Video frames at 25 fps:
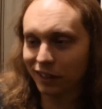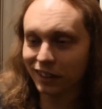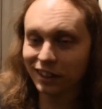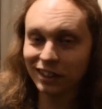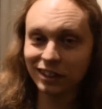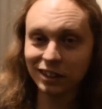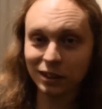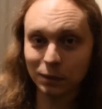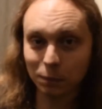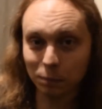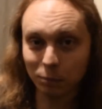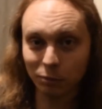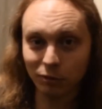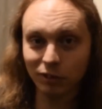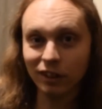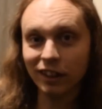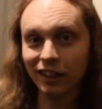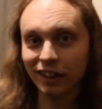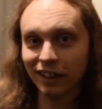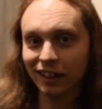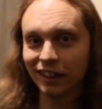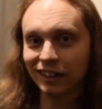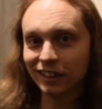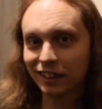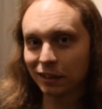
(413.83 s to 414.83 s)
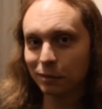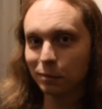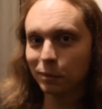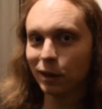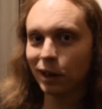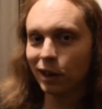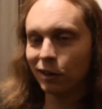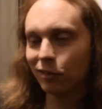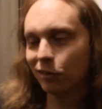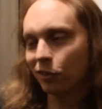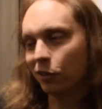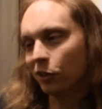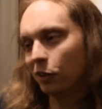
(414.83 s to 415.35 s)
This is brilliant. It's in my
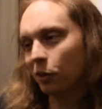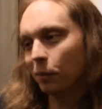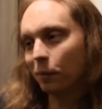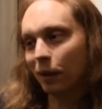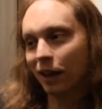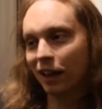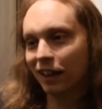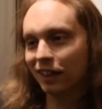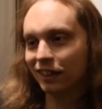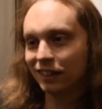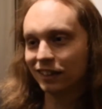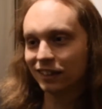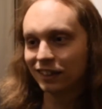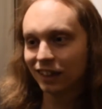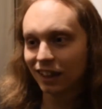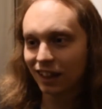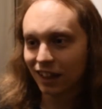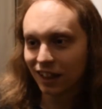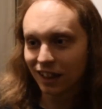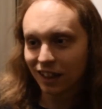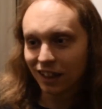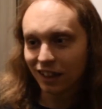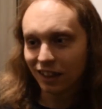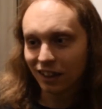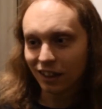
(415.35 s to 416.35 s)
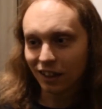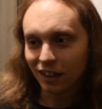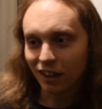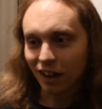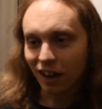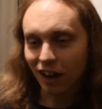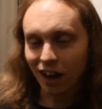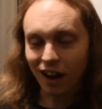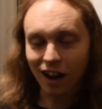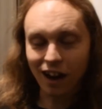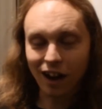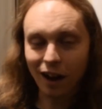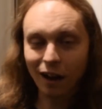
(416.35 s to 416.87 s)
room and
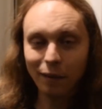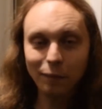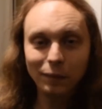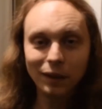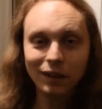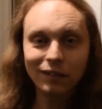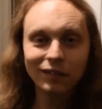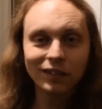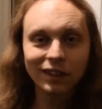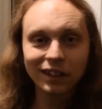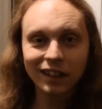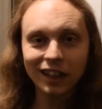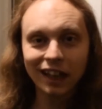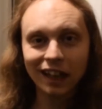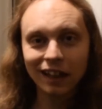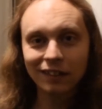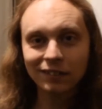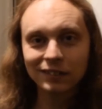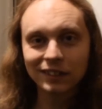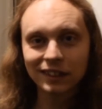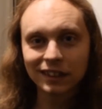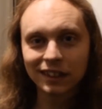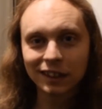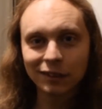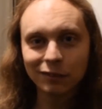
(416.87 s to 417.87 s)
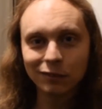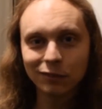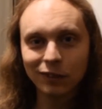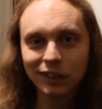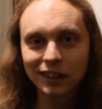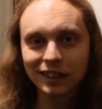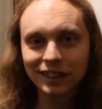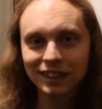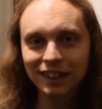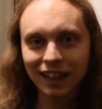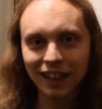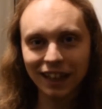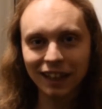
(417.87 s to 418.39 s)
I'm never going to have to confess
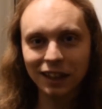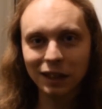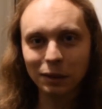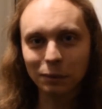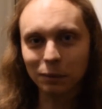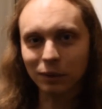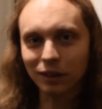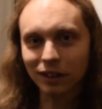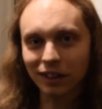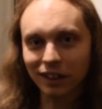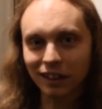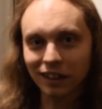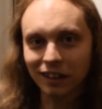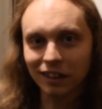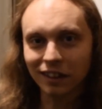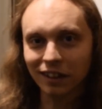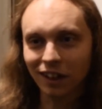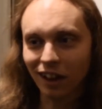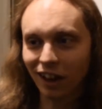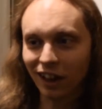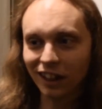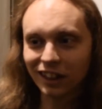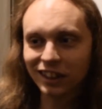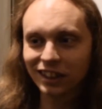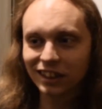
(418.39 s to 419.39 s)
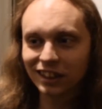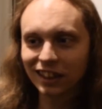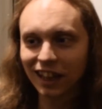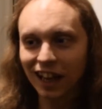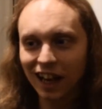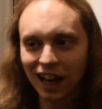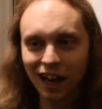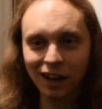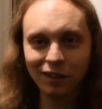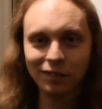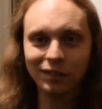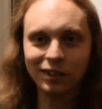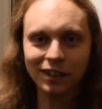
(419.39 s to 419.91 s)
to anybody. I just
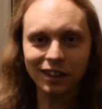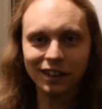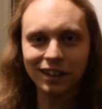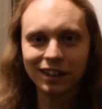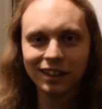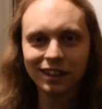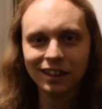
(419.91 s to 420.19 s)
have it.